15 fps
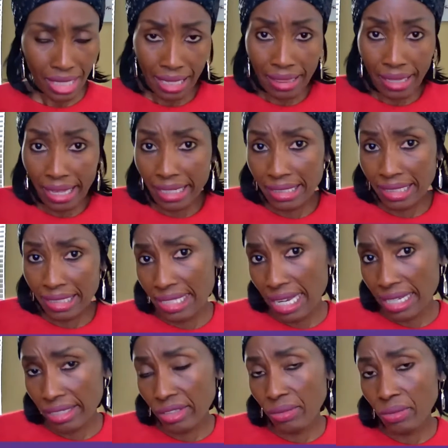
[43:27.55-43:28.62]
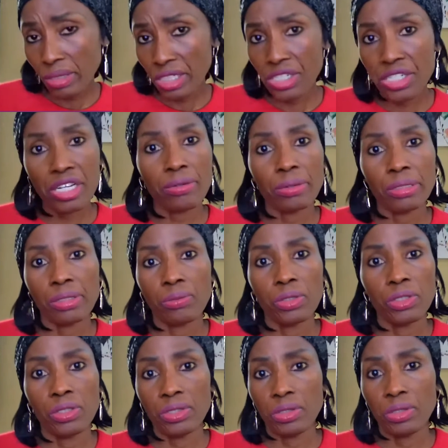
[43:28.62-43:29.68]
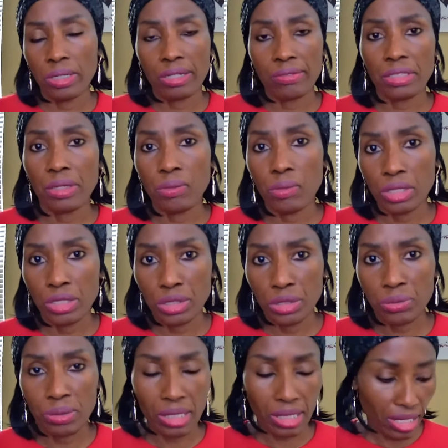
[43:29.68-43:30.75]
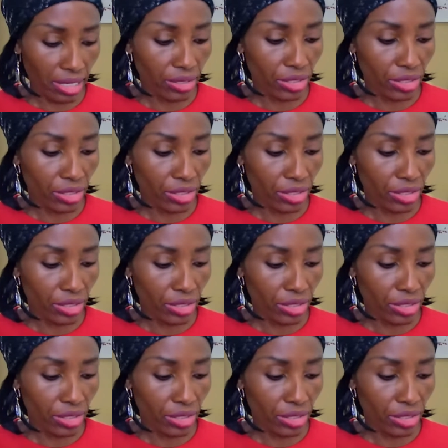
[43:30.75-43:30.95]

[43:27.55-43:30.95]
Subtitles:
And they can decide if they want to share it with the world or whatever they want to do with it.